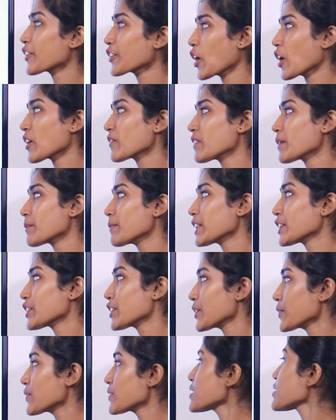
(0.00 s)
or non-verbal
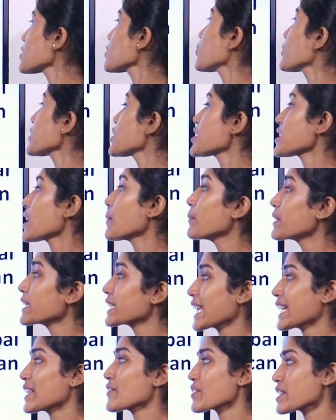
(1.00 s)
cues to which
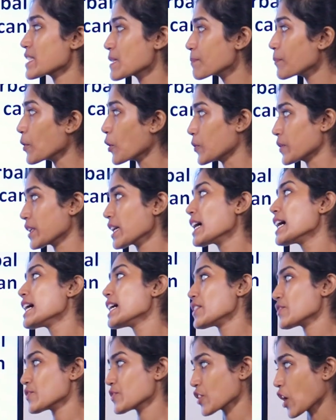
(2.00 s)
someone can respond
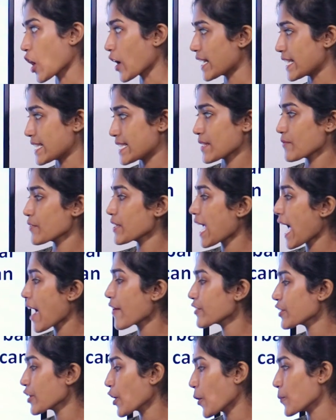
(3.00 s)
is known as, and we
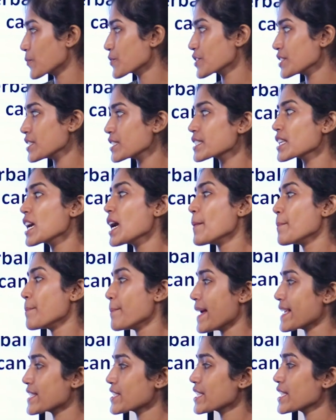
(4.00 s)
have the options:
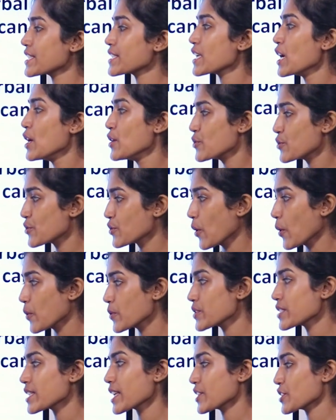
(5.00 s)
message,
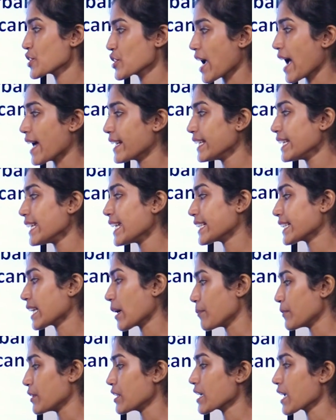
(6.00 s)
source, channel, and
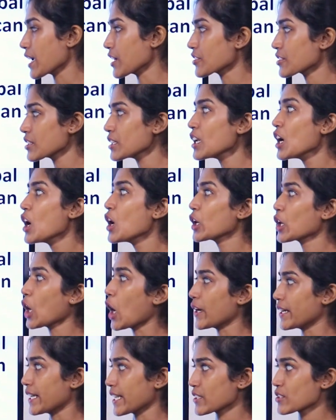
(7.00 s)
communication
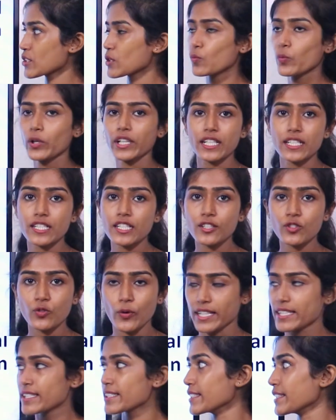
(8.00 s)
context. So what is the
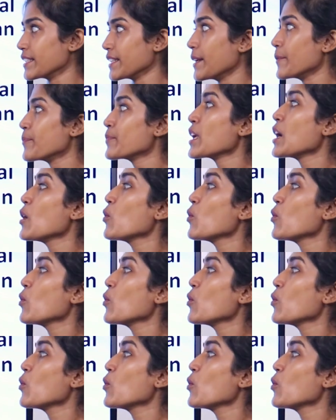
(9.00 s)
question here?